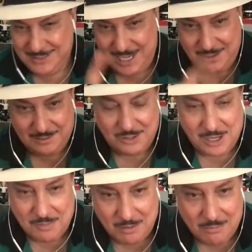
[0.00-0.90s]
No, I'm
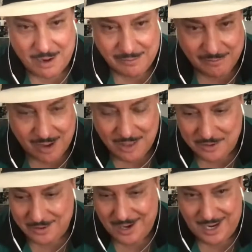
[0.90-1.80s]
talking about my
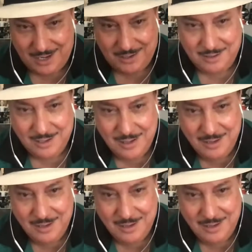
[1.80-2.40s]
father and